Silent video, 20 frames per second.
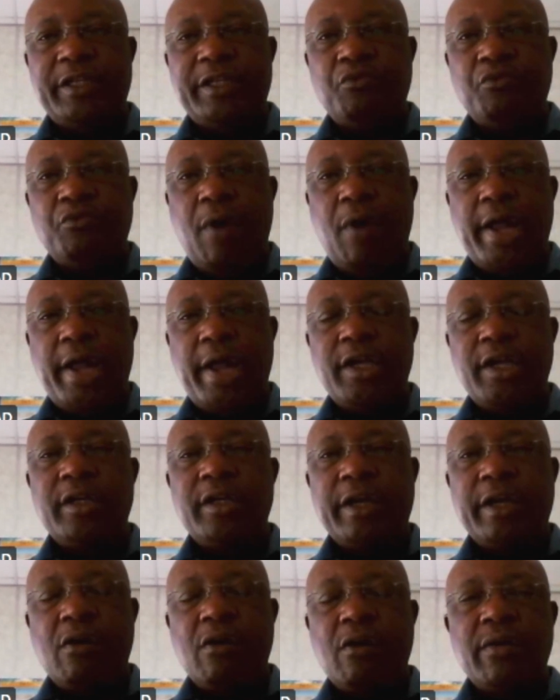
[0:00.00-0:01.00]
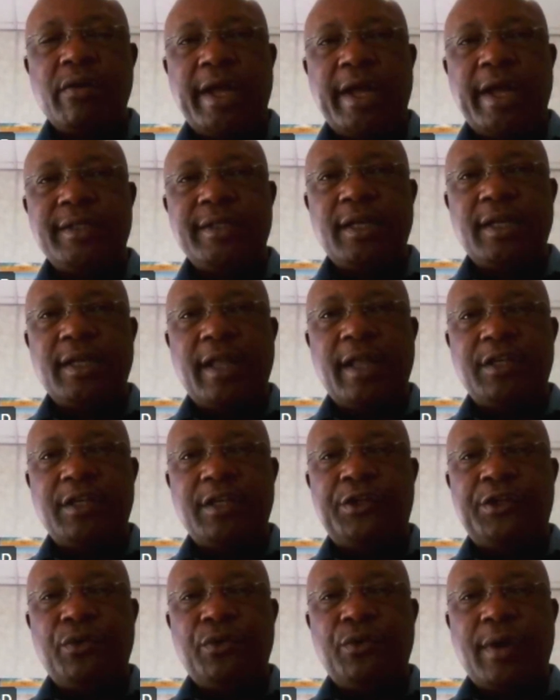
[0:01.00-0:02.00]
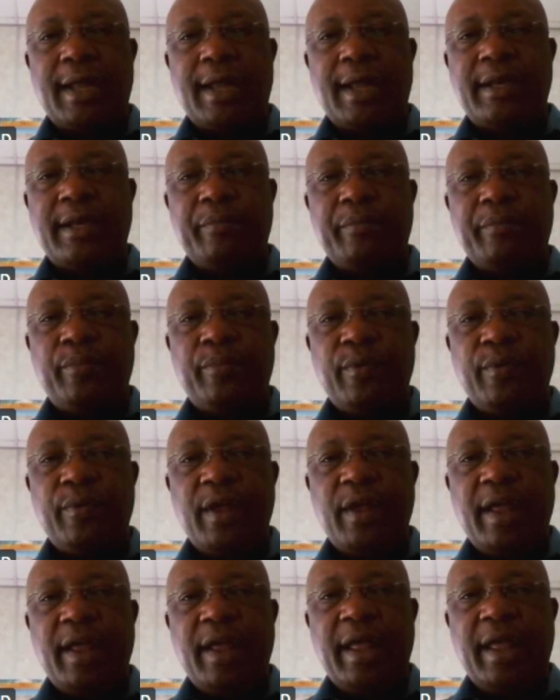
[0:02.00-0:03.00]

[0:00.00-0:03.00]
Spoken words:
This is one, recognizing that through CAADP,